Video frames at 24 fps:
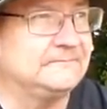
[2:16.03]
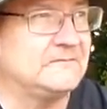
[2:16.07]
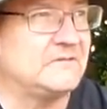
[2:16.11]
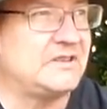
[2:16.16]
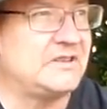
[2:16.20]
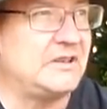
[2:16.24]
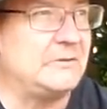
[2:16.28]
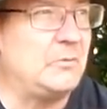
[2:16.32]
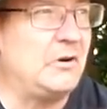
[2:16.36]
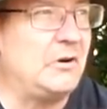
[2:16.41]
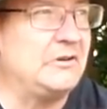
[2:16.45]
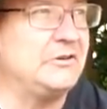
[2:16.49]

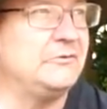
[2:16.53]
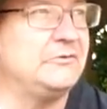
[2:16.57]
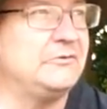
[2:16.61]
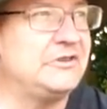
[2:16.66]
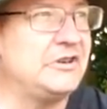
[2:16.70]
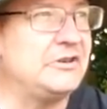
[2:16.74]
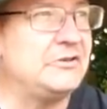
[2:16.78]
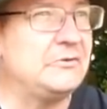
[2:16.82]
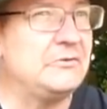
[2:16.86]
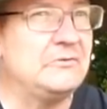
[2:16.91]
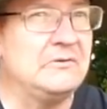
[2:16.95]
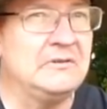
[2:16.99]
So what you
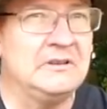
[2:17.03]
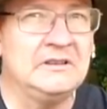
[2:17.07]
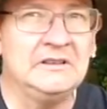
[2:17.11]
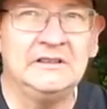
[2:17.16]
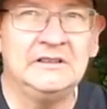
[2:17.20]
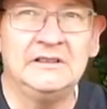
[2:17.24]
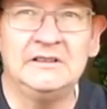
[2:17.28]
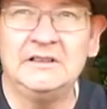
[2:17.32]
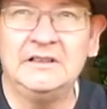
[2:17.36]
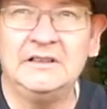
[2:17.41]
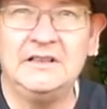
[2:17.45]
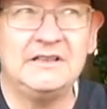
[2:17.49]
do
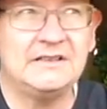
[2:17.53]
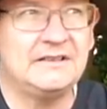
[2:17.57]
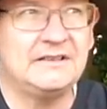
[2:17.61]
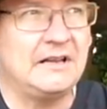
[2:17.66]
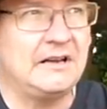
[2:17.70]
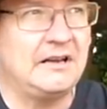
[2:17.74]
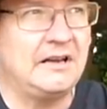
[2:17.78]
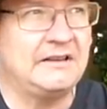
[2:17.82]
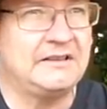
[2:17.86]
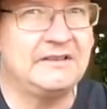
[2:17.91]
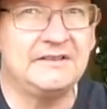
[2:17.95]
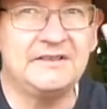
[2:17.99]
is
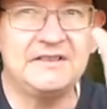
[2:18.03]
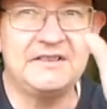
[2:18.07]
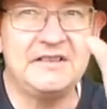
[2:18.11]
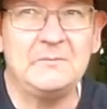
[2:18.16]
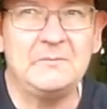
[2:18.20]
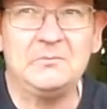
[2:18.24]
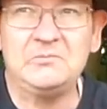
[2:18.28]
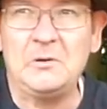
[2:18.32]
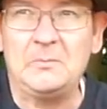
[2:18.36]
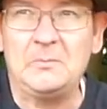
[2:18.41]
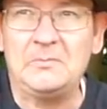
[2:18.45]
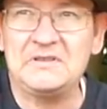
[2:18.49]
that I can see
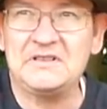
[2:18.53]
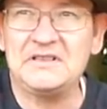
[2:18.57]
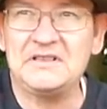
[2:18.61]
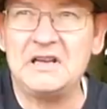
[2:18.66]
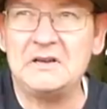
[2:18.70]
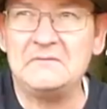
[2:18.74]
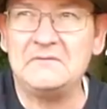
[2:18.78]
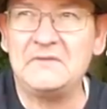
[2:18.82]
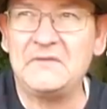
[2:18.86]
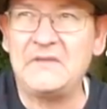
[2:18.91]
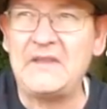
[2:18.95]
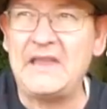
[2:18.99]
a property
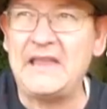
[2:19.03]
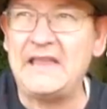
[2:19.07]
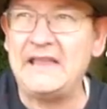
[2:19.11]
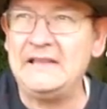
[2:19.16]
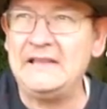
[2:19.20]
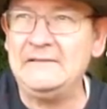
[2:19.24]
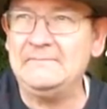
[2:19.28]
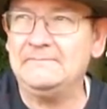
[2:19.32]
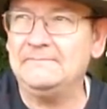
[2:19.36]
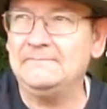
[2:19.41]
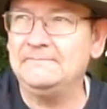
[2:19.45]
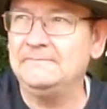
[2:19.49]
over there,
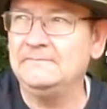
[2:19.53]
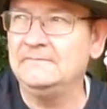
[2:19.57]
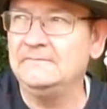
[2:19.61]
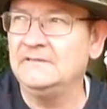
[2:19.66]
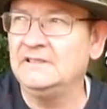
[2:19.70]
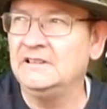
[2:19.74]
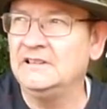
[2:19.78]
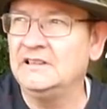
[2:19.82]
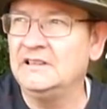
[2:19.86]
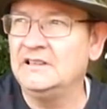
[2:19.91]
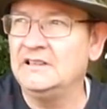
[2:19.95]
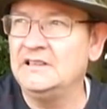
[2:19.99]

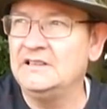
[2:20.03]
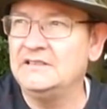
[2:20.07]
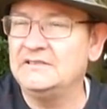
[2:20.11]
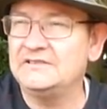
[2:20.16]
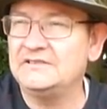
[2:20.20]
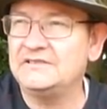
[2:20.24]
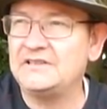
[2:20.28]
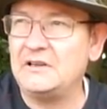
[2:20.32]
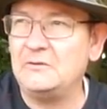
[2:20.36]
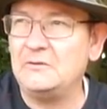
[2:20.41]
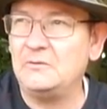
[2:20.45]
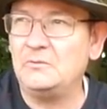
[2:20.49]

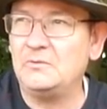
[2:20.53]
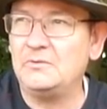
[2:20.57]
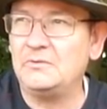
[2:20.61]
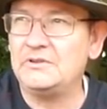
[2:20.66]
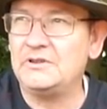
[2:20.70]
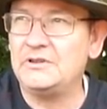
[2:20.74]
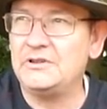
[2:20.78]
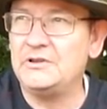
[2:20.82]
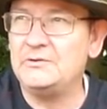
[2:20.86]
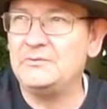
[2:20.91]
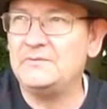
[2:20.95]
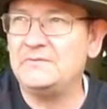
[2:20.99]
so
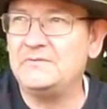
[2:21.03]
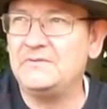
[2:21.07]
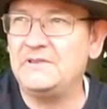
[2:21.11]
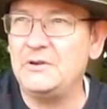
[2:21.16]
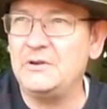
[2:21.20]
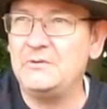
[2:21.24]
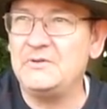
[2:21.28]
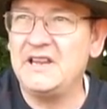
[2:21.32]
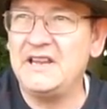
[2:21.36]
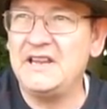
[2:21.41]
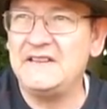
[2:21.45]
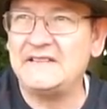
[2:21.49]
you'd
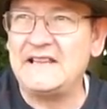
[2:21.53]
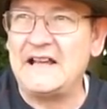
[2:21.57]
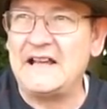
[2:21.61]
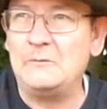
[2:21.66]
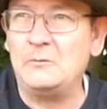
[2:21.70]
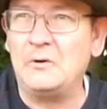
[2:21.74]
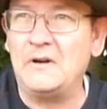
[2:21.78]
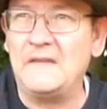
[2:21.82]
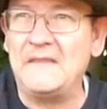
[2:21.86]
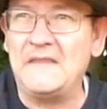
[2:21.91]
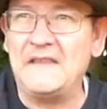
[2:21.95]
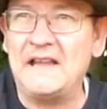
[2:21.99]
hit
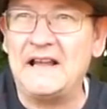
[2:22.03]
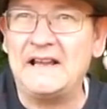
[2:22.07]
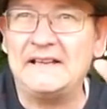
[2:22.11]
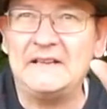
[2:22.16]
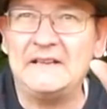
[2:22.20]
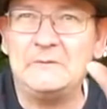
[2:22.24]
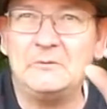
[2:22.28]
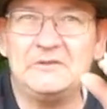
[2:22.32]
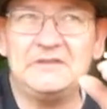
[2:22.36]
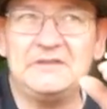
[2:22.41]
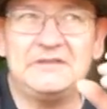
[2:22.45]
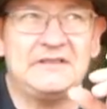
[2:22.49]
that one and
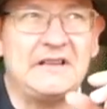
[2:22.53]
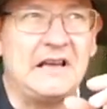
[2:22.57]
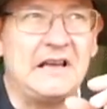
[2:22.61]
it would